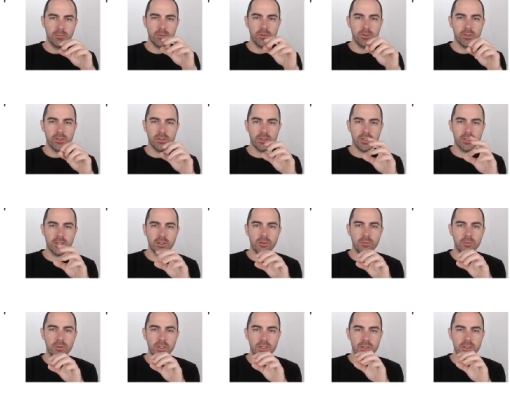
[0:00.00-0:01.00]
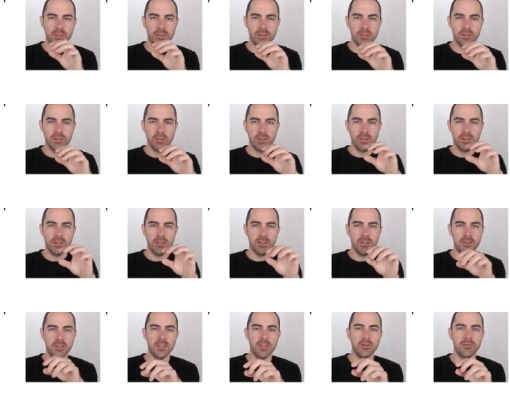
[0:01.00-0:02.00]
processed and accumulated.
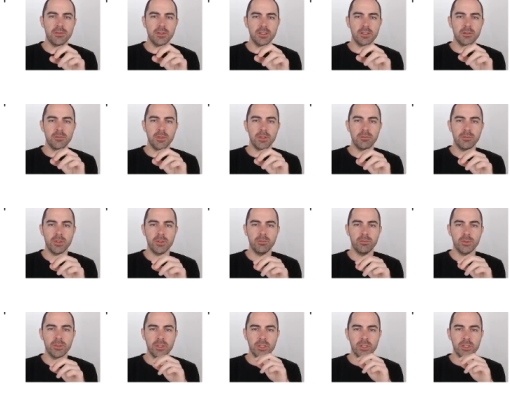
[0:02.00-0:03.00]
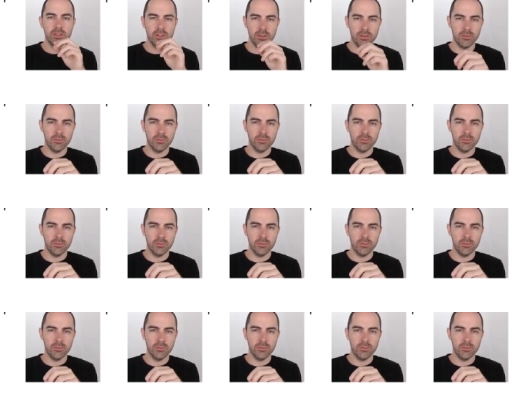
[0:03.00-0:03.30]
They affect the membrane potential,